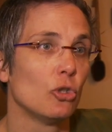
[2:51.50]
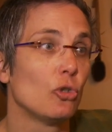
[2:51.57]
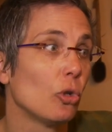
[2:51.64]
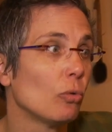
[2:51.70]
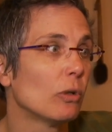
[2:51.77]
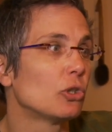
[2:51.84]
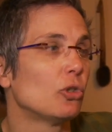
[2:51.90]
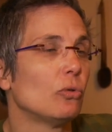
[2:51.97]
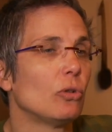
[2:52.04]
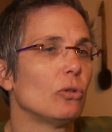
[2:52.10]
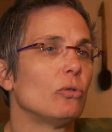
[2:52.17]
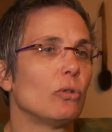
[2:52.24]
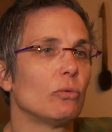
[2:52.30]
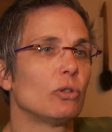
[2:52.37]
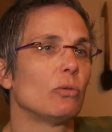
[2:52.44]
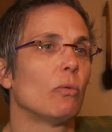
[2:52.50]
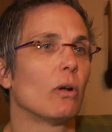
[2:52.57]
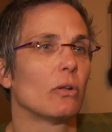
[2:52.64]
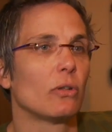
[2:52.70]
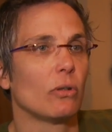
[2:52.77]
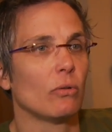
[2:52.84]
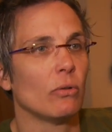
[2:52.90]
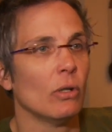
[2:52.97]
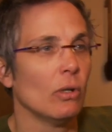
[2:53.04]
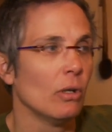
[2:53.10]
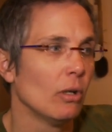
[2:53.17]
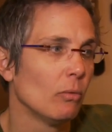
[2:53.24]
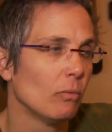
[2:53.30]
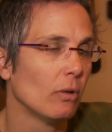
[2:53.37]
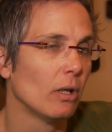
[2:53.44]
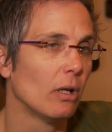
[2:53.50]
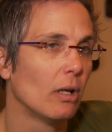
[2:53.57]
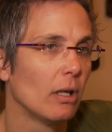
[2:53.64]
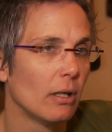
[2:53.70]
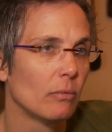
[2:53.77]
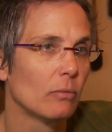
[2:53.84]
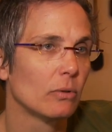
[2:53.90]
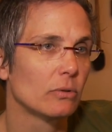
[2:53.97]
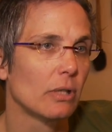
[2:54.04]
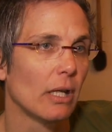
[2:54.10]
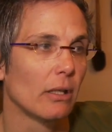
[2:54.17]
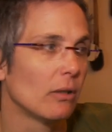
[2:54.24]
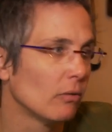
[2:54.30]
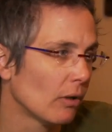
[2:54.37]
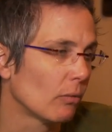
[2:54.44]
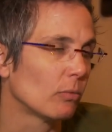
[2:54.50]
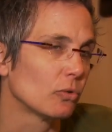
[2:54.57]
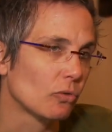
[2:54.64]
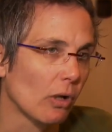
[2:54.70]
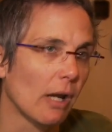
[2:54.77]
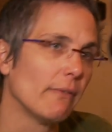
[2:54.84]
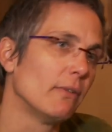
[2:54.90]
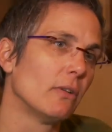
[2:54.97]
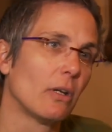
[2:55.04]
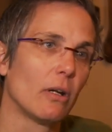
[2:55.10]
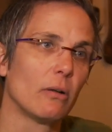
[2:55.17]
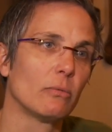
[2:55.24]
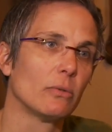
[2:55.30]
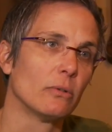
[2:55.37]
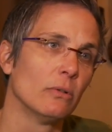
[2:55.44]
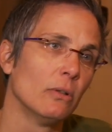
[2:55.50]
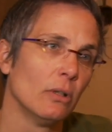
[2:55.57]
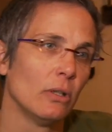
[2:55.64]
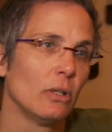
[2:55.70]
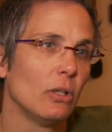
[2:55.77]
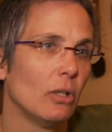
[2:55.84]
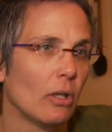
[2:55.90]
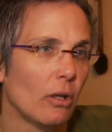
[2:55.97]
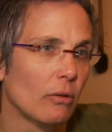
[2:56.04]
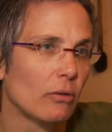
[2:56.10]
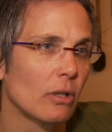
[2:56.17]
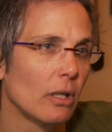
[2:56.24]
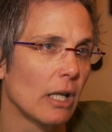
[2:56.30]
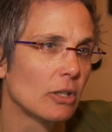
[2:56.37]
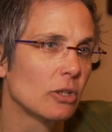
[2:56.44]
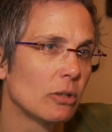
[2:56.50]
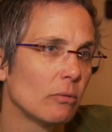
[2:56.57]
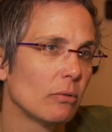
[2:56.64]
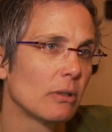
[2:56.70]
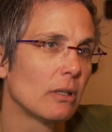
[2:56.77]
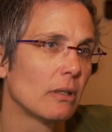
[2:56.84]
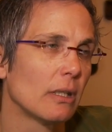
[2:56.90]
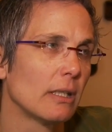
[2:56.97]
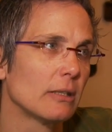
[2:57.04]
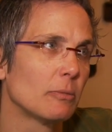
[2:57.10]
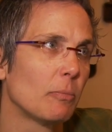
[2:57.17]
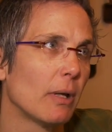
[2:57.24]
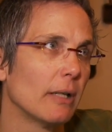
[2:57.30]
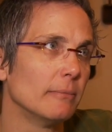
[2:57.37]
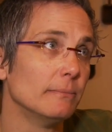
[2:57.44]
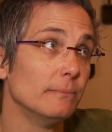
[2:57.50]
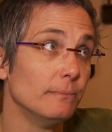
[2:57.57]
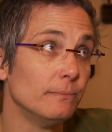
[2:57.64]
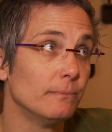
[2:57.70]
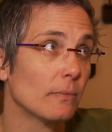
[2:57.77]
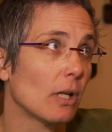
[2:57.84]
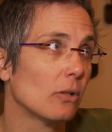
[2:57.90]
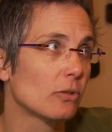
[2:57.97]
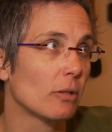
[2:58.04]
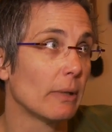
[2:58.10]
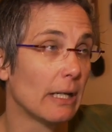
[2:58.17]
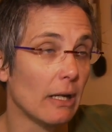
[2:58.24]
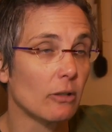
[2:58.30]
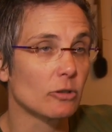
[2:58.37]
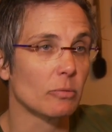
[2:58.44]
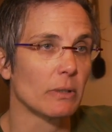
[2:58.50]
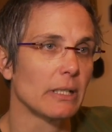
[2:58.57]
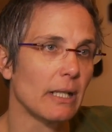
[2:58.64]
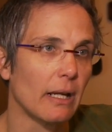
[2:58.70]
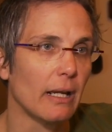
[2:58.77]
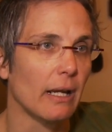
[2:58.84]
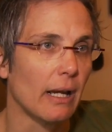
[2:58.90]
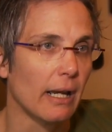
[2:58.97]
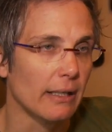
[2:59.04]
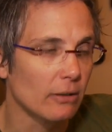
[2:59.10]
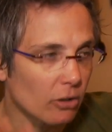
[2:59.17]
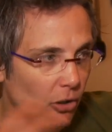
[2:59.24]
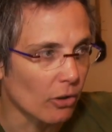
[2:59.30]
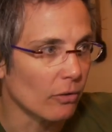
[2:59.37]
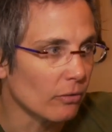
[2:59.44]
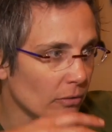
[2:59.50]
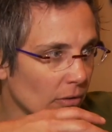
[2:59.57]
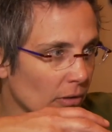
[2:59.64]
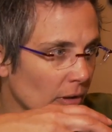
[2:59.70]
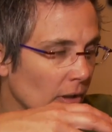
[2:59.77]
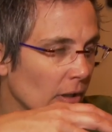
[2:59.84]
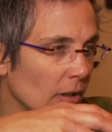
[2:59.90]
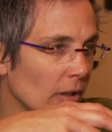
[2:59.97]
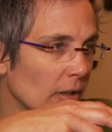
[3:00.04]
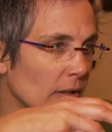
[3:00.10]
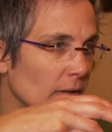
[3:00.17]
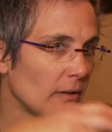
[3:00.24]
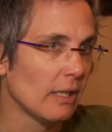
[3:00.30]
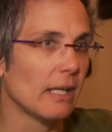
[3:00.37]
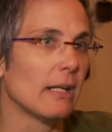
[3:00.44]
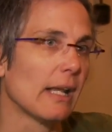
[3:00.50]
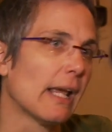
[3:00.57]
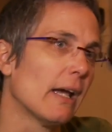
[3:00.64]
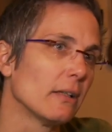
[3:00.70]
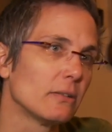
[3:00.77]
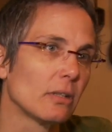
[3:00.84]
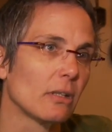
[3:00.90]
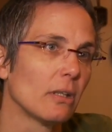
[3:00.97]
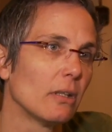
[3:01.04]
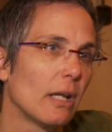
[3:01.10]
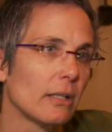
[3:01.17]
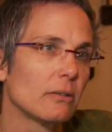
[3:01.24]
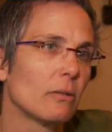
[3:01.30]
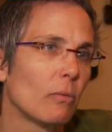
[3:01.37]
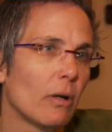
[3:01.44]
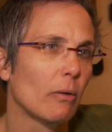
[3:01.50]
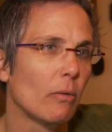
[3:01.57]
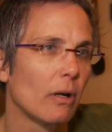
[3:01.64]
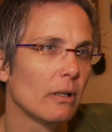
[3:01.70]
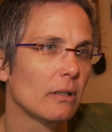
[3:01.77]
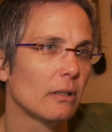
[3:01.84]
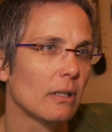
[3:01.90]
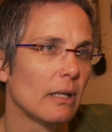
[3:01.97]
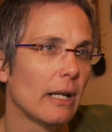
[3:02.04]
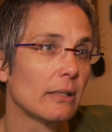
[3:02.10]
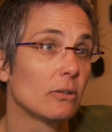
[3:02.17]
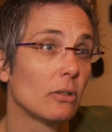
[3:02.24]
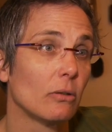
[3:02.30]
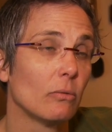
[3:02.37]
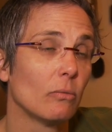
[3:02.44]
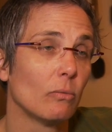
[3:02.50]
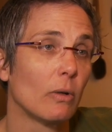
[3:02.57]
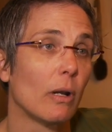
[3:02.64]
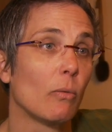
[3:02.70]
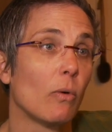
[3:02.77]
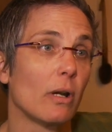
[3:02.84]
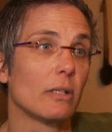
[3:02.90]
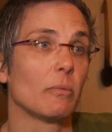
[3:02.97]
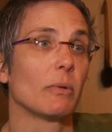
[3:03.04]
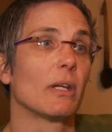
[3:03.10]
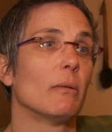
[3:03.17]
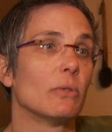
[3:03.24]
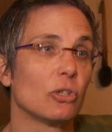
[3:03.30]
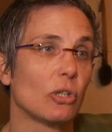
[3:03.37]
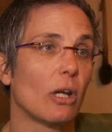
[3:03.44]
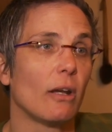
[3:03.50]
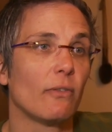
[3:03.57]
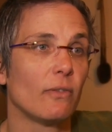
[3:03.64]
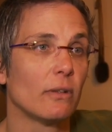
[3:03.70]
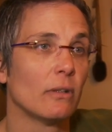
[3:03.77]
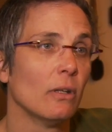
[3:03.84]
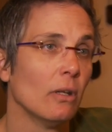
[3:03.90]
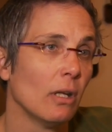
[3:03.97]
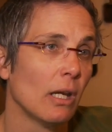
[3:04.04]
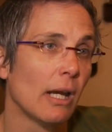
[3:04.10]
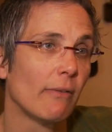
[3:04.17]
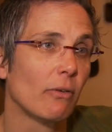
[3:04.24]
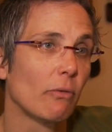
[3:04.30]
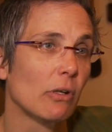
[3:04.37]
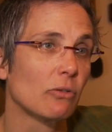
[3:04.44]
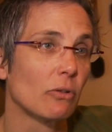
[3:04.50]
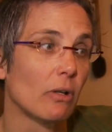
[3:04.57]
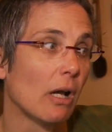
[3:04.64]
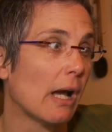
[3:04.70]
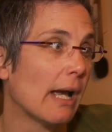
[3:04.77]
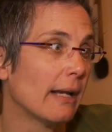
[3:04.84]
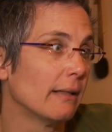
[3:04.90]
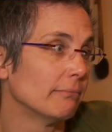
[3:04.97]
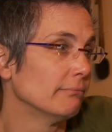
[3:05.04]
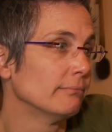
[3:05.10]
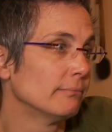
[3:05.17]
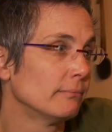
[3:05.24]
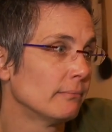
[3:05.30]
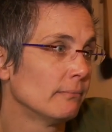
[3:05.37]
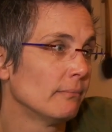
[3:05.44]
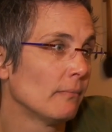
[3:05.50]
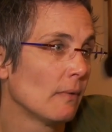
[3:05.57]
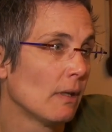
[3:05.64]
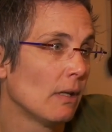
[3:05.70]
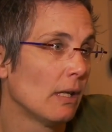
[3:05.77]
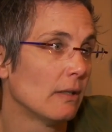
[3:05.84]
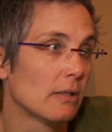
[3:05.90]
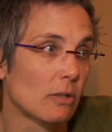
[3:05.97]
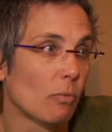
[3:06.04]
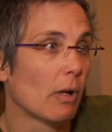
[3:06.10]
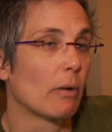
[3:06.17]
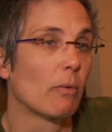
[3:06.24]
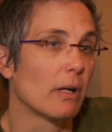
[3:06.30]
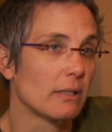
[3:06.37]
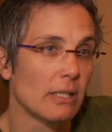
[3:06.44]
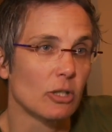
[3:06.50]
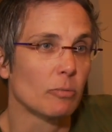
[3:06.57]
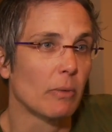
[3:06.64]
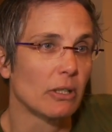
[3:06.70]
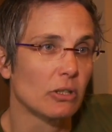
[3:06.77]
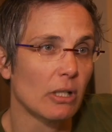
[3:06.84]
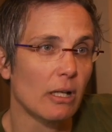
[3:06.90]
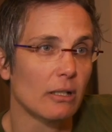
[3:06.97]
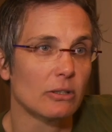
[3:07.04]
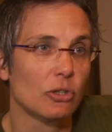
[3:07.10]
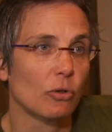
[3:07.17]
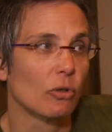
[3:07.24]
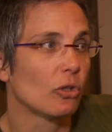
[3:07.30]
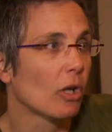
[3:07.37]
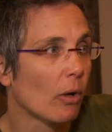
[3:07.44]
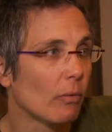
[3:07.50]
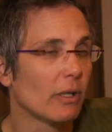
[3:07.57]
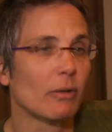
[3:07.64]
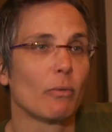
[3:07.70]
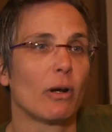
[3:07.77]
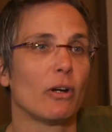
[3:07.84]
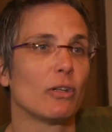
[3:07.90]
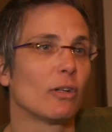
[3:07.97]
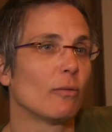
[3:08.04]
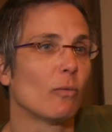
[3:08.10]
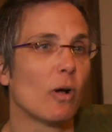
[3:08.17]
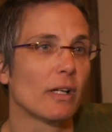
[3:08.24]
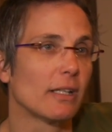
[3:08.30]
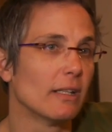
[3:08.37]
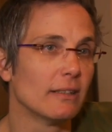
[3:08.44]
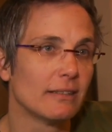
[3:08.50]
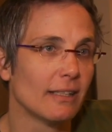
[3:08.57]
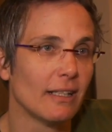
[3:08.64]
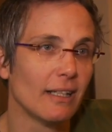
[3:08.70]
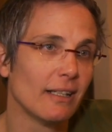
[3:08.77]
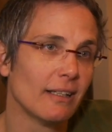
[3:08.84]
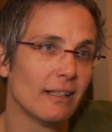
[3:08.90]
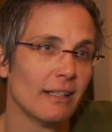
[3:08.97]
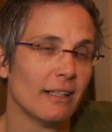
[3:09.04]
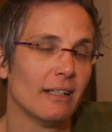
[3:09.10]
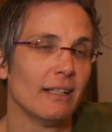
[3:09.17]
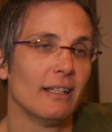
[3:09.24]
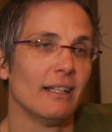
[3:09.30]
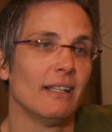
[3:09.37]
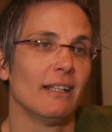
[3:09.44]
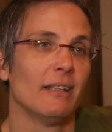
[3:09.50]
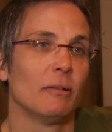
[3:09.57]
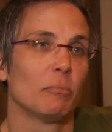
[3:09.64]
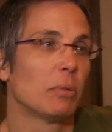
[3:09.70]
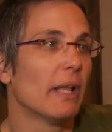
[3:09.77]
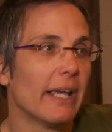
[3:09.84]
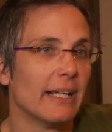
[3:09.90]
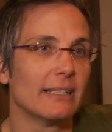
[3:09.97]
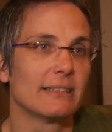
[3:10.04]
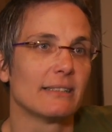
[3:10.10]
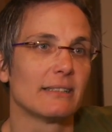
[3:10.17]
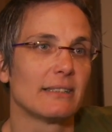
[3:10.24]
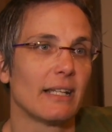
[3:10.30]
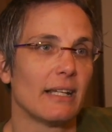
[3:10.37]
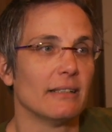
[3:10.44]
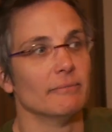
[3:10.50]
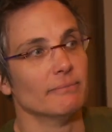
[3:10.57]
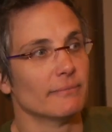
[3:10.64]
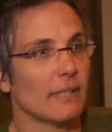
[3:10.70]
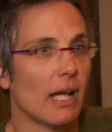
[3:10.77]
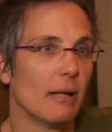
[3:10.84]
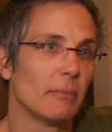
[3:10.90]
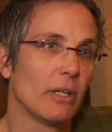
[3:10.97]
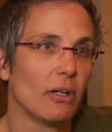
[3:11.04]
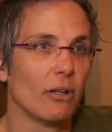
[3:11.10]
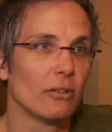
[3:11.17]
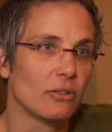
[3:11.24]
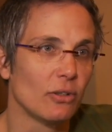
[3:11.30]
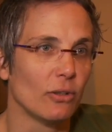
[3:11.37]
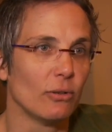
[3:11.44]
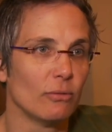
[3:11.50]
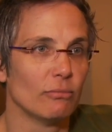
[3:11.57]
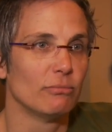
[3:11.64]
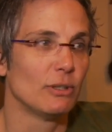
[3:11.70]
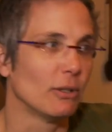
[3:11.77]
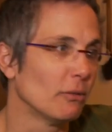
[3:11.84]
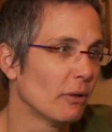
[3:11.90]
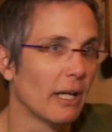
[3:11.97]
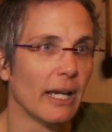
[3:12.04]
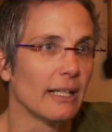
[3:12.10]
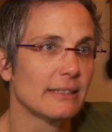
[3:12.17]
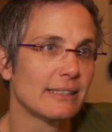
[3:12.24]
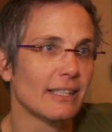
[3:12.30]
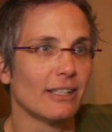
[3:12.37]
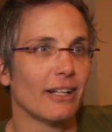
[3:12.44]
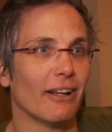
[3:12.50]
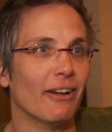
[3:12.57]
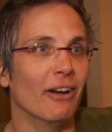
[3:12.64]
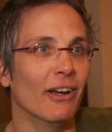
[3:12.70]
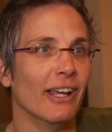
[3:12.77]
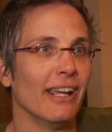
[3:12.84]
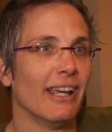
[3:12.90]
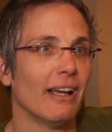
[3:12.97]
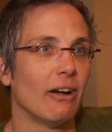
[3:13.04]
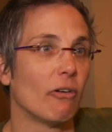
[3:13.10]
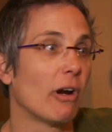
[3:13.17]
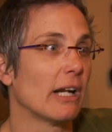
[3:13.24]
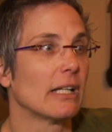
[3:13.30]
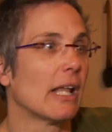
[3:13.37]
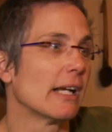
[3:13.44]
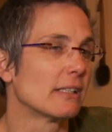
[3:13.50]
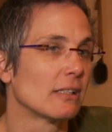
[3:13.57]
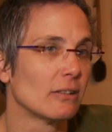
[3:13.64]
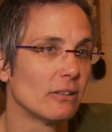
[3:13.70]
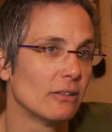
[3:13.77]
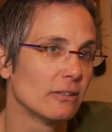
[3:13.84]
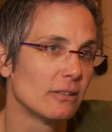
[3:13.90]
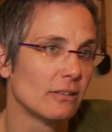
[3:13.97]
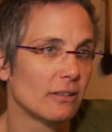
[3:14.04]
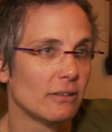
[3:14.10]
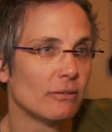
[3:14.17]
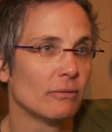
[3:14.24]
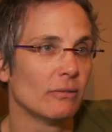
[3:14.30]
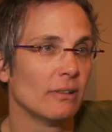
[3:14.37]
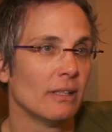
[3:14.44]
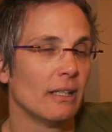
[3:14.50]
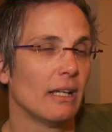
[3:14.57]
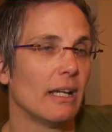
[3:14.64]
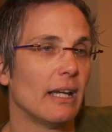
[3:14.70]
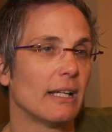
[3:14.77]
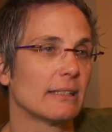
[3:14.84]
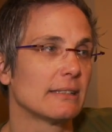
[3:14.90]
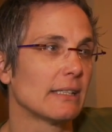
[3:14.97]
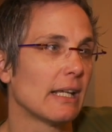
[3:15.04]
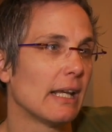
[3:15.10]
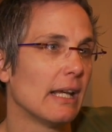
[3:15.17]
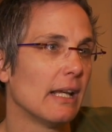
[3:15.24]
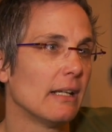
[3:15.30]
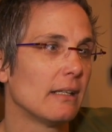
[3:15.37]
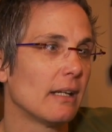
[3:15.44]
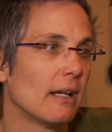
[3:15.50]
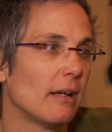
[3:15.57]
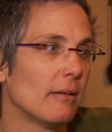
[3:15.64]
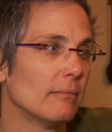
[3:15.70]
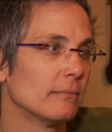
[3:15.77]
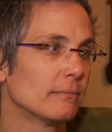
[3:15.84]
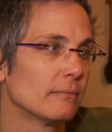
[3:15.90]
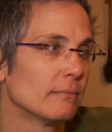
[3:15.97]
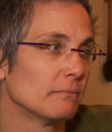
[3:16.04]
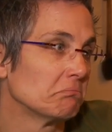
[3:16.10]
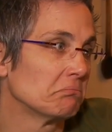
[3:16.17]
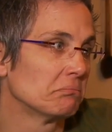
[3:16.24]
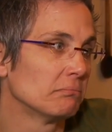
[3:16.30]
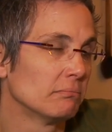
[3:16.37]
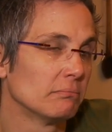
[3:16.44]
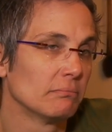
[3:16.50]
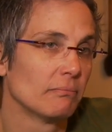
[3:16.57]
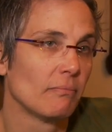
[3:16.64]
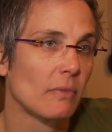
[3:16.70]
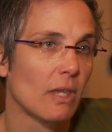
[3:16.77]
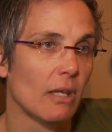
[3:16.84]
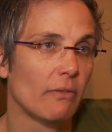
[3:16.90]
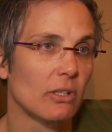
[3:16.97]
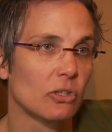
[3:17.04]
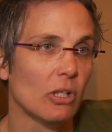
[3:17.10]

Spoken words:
do what you do what you want to do, and we'll take you there, we'll drive you there, we'll connect you with the things. But ultimately, I learned then how to connect to I wanted to connect to when I wanted to become a chef and have a restaurant. And this is what I want to teach my child, is you can go anywhere, you can walk into any place and say, I'm here to do X, or I'd like to learn to do X, and give it a